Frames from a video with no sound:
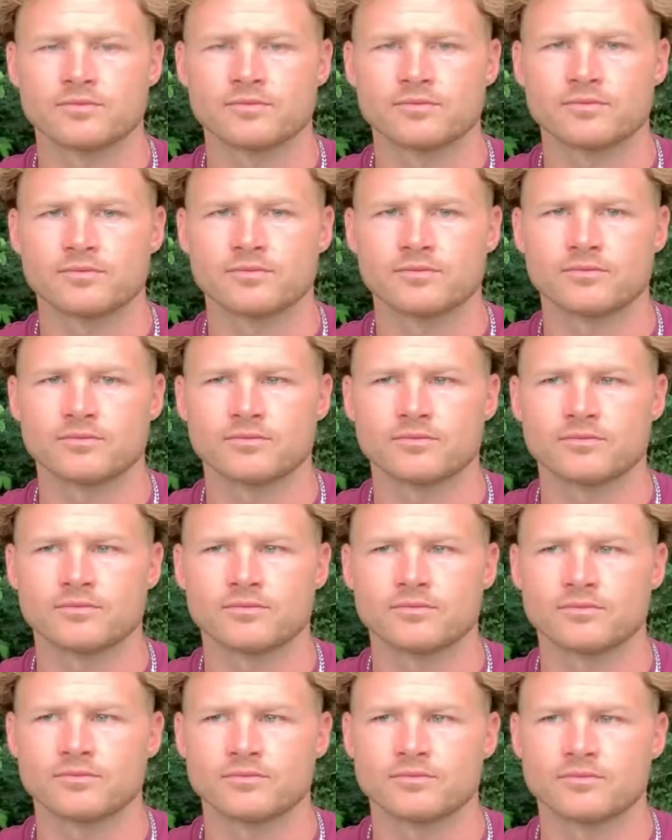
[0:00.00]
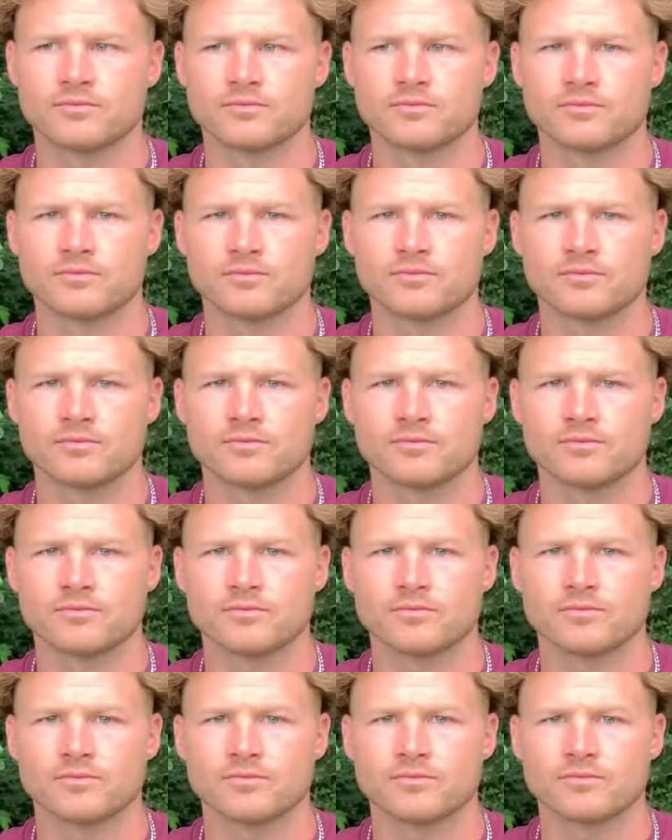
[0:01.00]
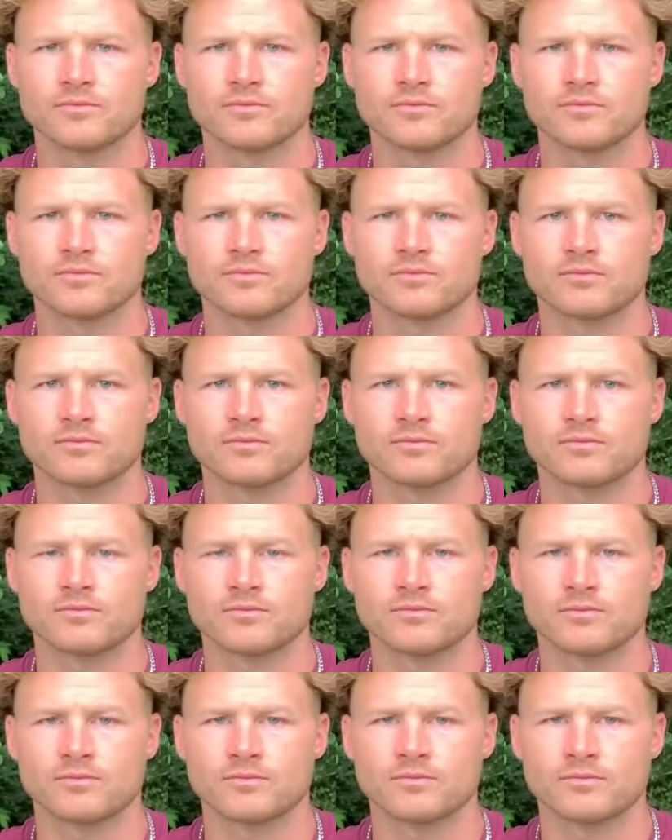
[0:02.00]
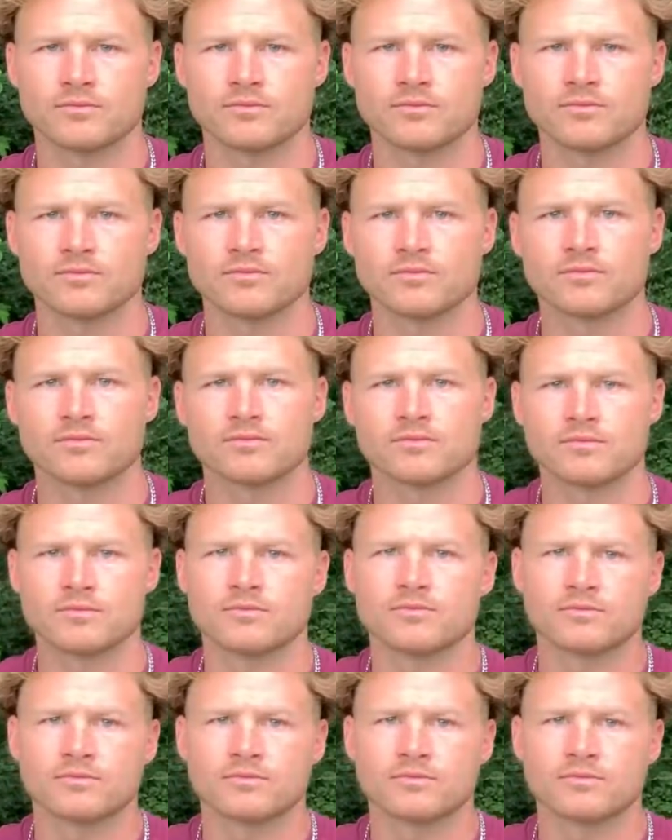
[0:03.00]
[no speech]